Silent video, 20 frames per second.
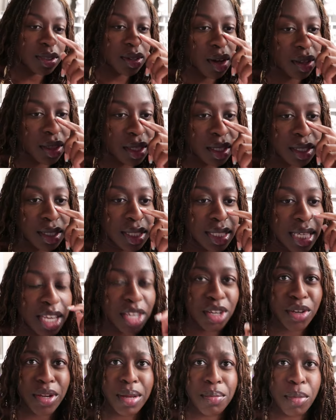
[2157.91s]
is called the
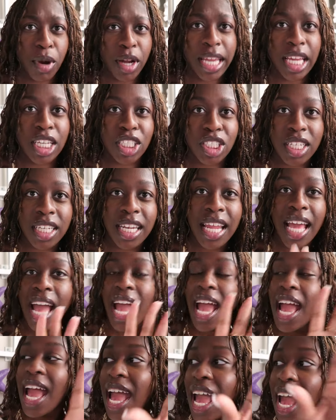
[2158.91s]
tender embarkation.
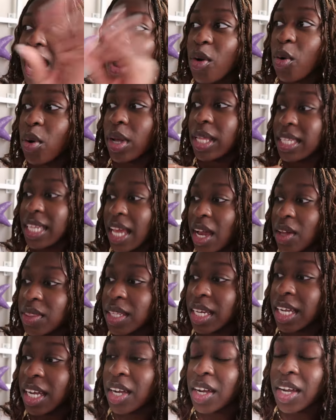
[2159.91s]
Going down
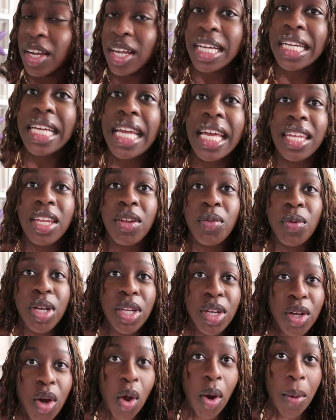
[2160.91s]
there and then we're
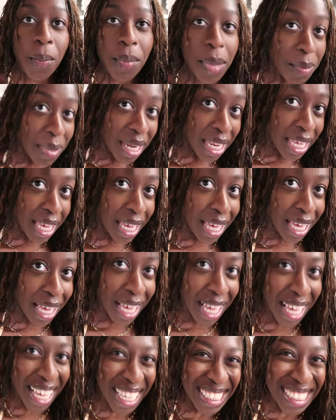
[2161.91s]
gonna go to
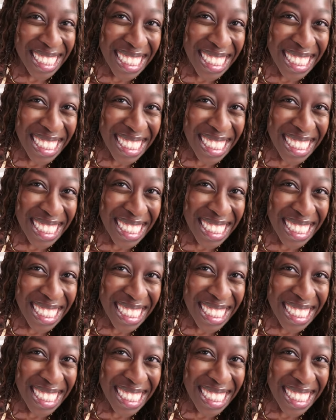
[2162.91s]
Bimini.